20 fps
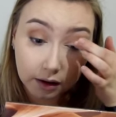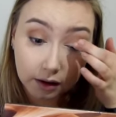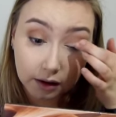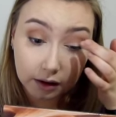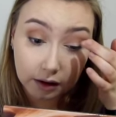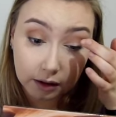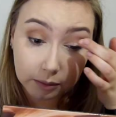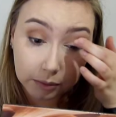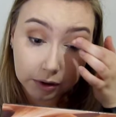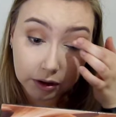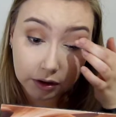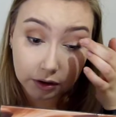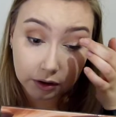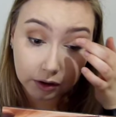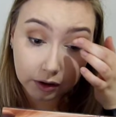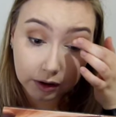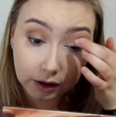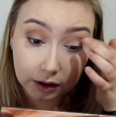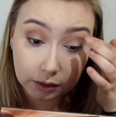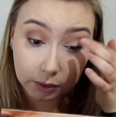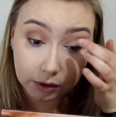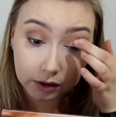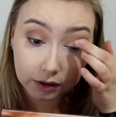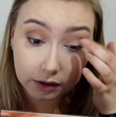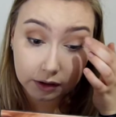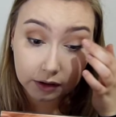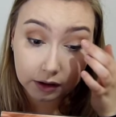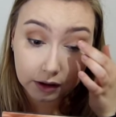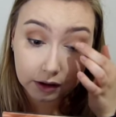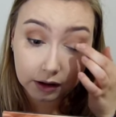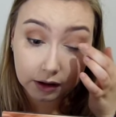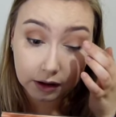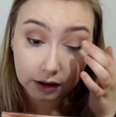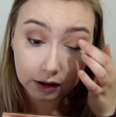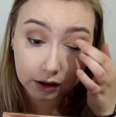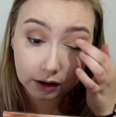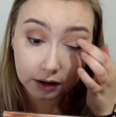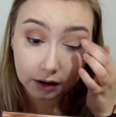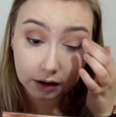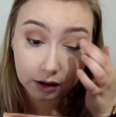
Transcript: Let me know kind of what you're thinking.